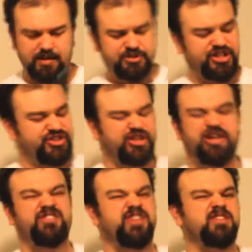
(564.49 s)
I'm just going to turn it
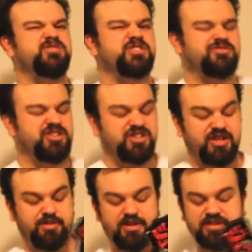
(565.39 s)
off here, just to
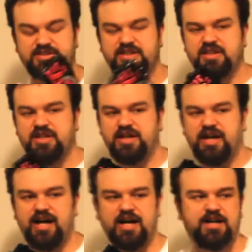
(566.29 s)
give you
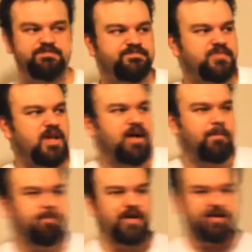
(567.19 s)
guys.
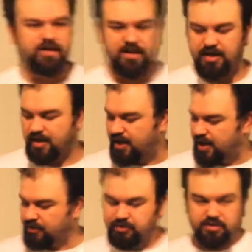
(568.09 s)
But
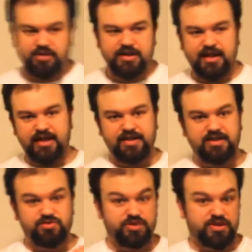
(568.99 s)
I really like it. I think
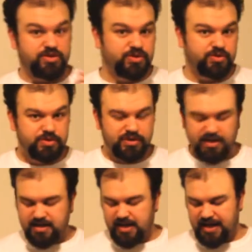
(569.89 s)
it's really cool.
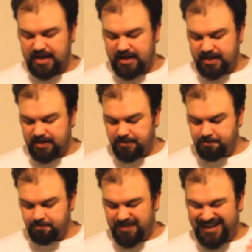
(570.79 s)

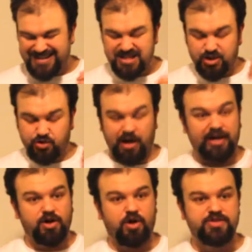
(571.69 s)
It is a
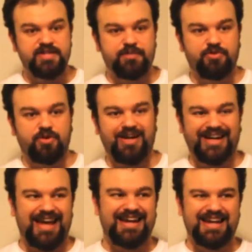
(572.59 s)
great concept for it.
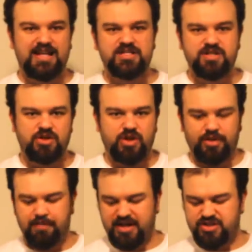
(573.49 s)
Again, it is not
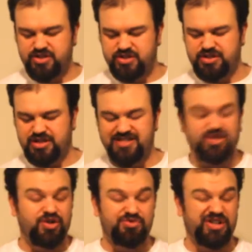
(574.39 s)
much, it's
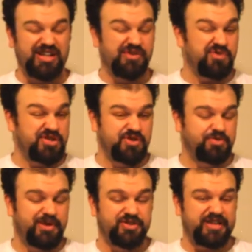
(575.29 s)
not really original
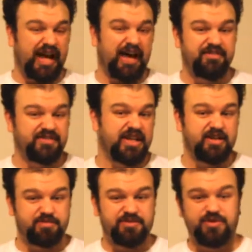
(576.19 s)
because I have done
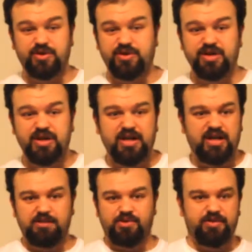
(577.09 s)
it before
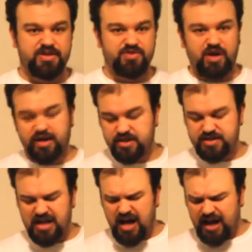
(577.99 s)
in previous
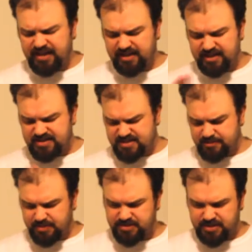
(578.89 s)
riders. I think
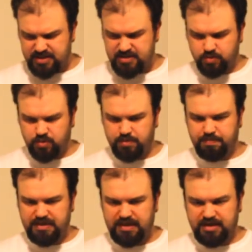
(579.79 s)
similar to this would
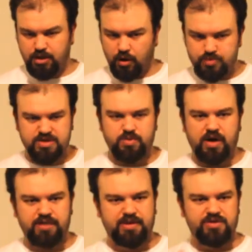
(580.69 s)
be Ghost
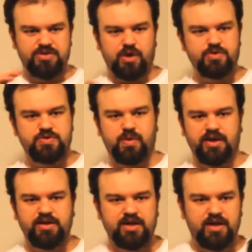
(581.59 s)
One, because Ghost
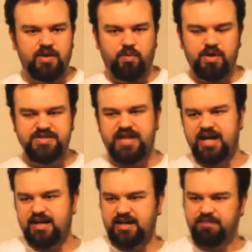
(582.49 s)
One was that
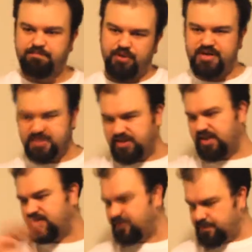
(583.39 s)
and then he pressed the
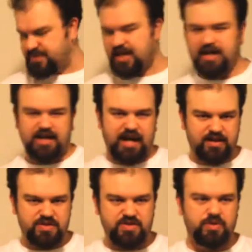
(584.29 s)
thing, flips out, it had
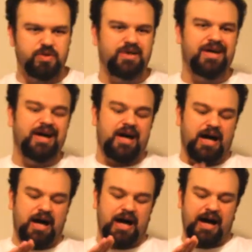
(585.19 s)
the sword.
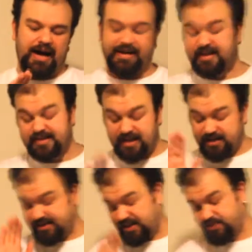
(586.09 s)
I get that, I
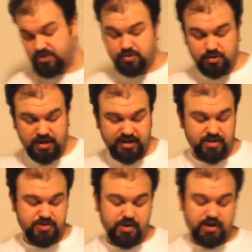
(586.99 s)
think that was a cool idea
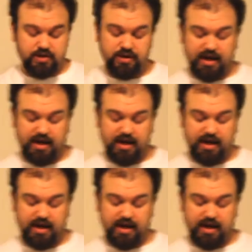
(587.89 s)
as well.